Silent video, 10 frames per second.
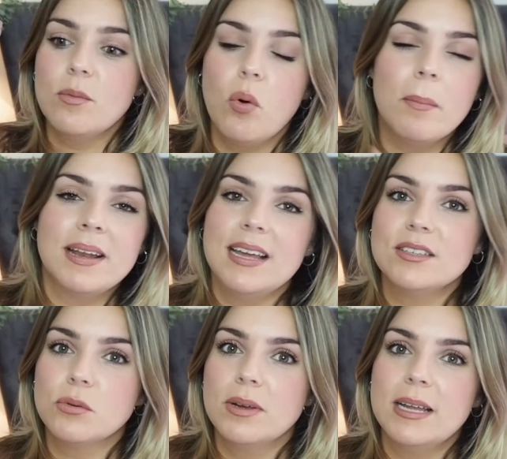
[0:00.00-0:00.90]
1 minute
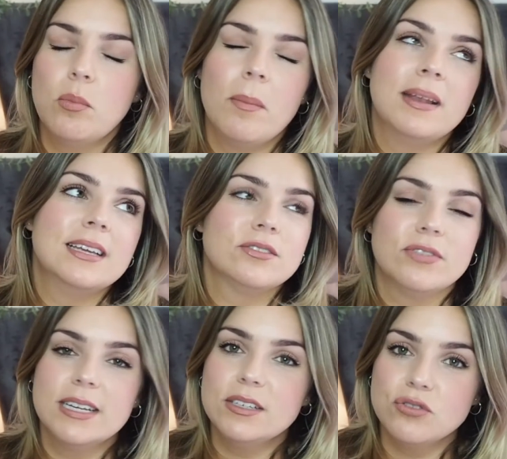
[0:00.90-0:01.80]
it's oily, 1 minute it's
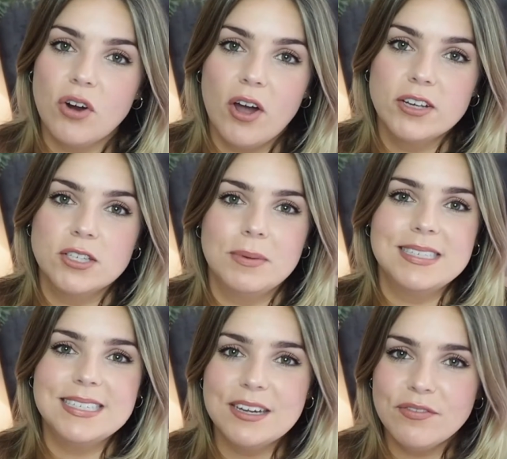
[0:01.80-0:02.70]
really dry, so
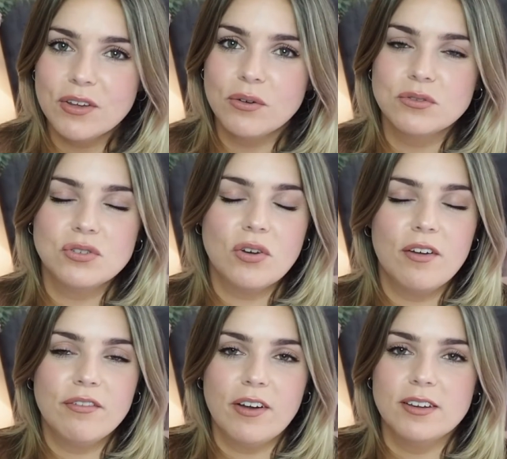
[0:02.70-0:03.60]
it's difficult to try
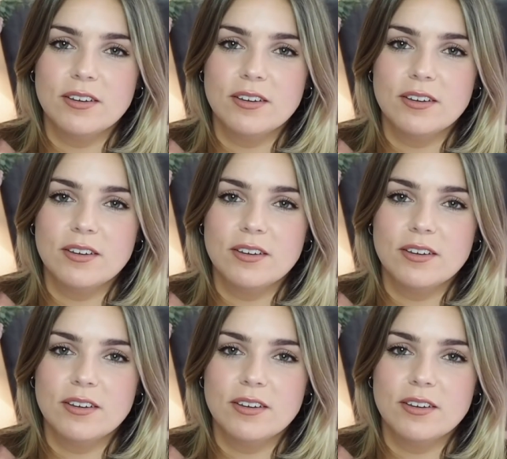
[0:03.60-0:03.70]
and find